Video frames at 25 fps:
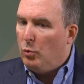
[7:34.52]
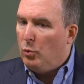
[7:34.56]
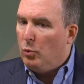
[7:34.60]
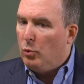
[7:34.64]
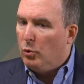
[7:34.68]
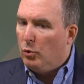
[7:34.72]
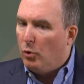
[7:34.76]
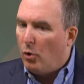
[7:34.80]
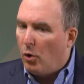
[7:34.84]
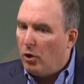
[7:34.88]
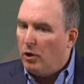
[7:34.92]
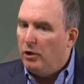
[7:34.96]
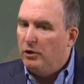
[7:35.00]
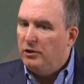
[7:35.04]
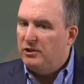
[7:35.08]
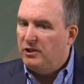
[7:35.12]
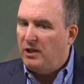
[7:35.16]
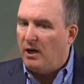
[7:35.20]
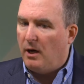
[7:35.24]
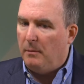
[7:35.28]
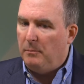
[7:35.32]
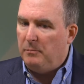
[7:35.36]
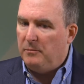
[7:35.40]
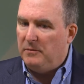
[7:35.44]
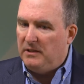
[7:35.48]
large
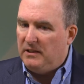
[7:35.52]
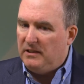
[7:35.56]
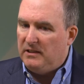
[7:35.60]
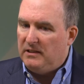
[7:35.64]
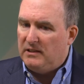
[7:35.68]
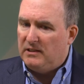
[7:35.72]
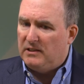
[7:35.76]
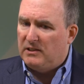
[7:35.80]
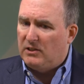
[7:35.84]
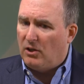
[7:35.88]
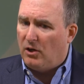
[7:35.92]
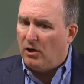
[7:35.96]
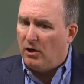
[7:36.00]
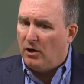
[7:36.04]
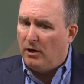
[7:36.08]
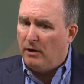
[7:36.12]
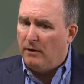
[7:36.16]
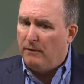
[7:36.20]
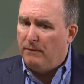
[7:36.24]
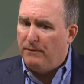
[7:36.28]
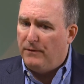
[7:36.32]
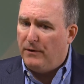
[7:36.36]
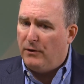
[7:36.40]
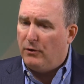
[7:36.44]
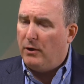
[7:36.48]
companies
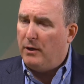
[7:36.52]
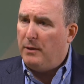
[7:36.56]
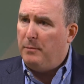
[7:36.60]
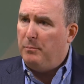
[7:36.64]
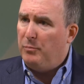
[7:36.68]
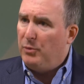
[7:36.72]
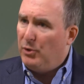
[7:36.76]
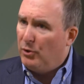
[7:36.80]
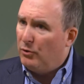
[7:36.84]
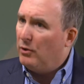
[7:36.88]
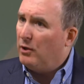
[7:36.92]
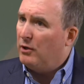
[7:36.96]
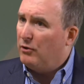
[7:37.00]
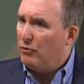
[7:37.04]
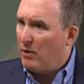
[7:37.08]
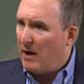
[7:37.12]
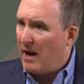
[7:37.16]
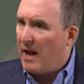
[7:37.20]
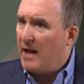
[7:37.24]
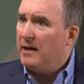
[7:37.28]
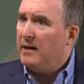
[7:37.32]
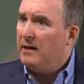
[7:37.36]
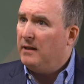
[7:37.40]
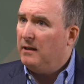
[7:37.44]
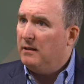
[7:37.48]
are very
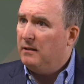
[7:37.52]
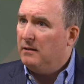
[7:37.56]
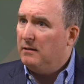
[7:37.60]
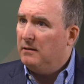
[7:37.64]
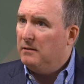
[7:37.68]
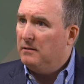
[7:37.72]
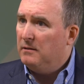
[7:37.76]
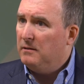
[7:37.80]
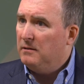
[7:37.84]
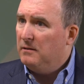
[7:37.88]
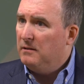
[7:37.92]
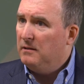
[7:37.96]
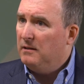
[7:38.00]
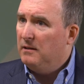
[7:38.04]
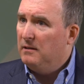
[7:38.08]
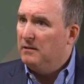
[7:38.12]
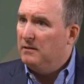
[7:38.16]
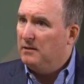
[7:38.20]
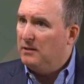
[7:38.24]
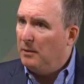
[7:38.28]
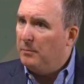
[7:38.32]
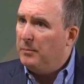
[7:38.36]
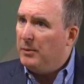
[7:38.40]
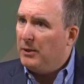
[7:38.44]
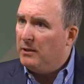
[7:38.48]
bureaucratic,
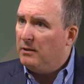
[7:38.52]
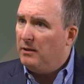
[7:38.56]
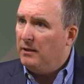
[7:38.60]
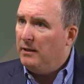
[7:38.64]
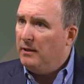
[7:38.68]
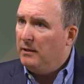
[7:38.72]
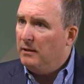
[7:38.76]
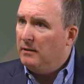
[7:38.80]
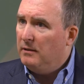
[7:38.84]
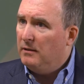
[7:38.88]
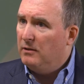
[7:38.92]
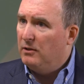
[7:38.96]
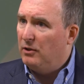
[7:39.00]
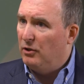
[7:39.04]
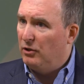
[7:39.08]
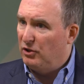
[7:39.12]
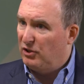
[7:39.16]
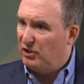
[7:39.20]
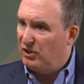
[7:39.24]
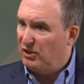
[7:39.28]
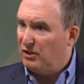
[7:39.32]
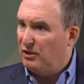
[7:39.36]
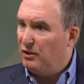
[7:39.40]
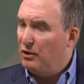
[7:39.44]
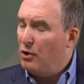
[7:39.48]
typically. They're
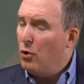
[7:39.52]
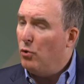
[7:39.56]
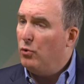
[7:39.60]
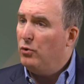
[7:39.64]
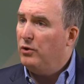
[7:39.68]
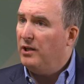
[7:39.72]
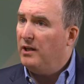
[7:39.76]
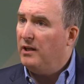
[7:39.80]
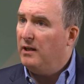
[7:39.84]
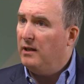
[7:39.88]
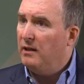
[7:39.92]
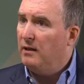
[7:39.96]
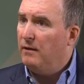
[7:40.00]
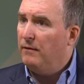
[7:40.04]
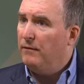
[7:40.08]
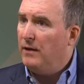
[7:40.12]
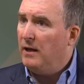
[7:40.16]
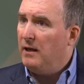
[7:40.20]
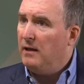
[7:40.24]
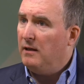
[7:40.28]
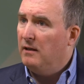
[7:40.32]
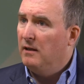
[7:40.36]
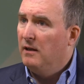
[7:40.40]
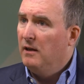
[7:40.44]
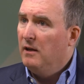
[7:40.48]
slow to
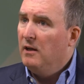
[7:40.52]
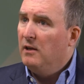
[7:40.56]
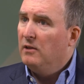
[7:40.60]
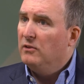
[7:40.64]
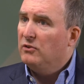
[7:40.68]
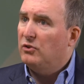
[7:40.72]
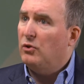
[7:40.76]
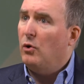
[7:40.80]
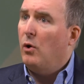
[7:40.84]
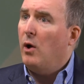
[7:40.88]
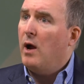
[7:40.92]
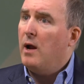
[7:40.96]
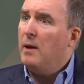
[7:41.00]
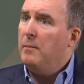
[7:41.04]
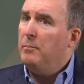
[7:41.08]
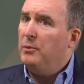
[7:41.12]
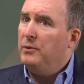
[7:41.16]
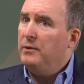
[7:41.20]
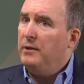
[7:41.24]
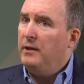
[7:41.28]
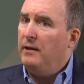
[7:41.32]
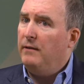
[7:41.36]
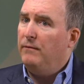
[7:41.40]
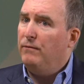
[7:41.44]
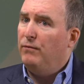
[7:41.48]
innovate. So I
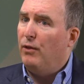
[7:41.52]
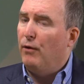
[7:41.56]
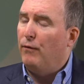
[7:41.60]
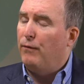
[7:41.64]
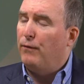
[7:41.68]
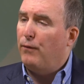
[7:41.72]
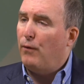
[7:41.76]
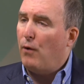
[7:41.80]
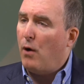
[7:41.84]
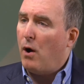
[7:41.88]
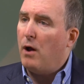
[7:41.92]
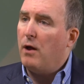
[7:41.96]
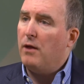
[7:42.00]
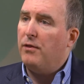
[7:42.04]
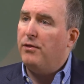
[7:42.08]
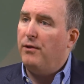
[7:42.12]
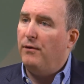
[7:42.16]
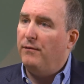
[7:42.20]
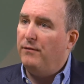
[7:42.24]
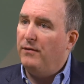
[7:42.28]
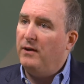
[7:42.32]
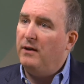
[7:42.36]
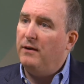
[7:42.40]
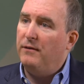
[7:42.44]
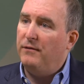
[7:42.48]
believe the froth
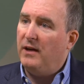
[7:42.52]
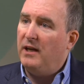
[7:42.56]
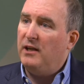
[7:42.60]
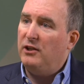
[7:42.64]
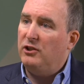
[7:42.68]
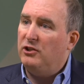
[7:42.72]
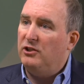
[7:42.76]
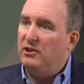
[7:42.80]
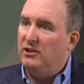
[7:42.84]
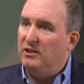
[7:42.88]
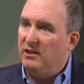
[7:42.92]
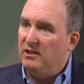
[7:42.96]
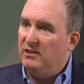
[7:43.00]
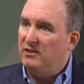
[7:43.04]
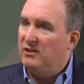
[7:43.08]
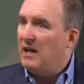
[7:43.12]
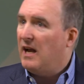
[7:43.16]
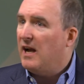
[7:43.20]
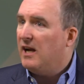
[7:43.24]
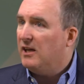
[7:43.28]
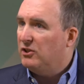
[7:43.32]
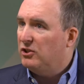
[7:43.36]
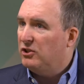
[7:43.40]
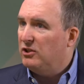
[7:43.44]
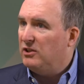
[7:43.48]
of innovation is
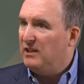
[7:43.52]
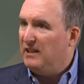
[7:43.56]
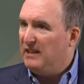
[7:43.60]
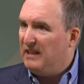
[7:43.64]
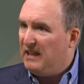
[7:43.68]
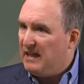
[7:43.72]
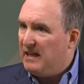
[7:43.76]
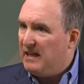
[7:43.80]
actually